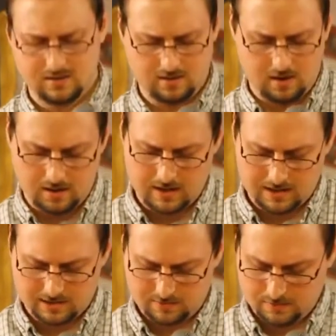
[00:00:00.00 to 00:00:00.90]
God,
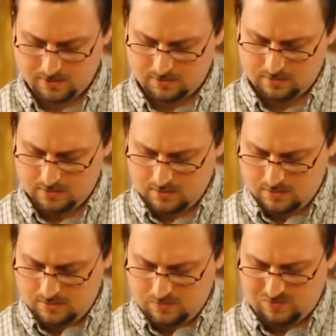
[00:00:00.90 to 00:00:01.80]
I spent
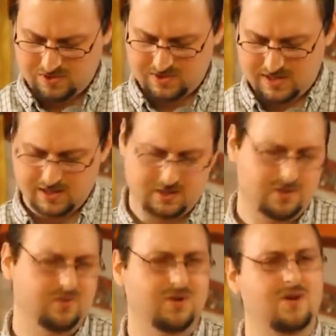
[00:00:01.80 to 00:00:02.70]
one day
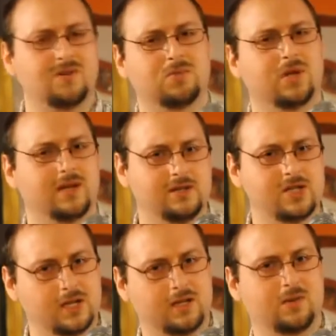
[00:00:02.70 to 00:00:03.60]
too long playing
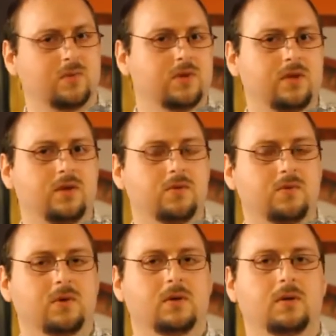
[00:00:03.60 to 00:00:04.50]
chicken with
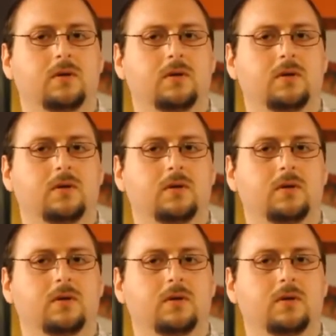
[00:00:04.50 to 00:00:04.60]
you.